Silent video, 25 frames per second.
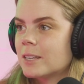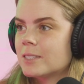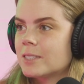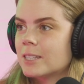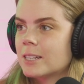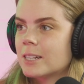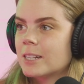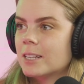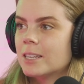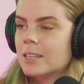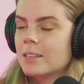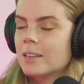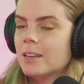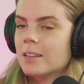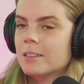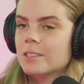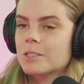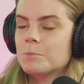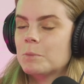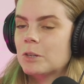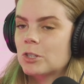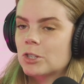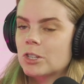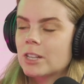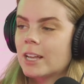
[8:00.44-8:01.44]
basically, and
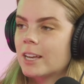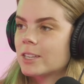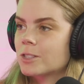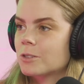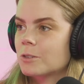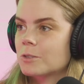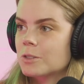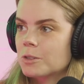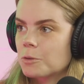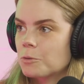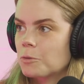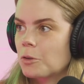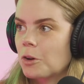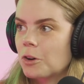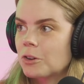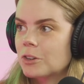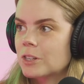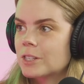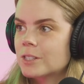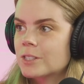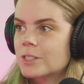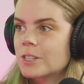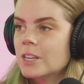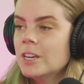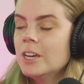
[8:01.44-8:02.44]
specialized on
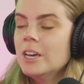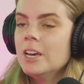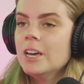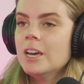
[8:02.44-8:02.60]
safaris.